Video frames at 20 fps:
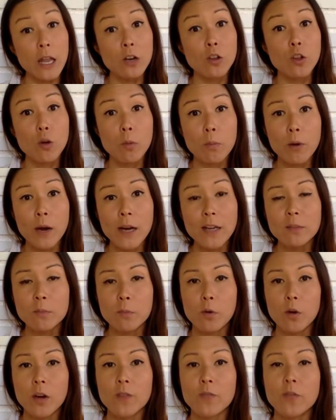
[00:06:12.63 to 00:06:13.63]
at a low price
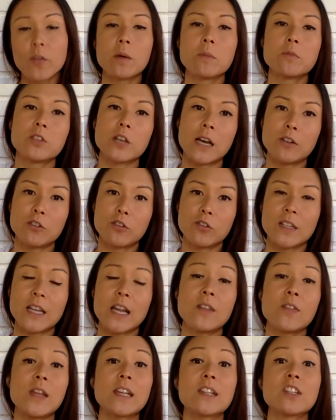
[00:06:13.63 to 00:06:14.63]
point for them to
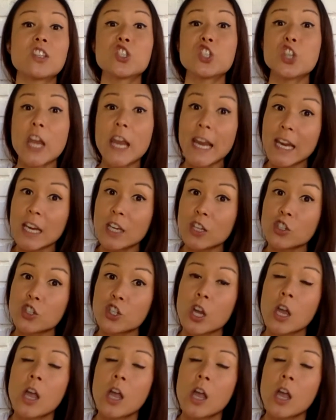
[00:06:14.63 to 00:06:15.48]
understand the exchange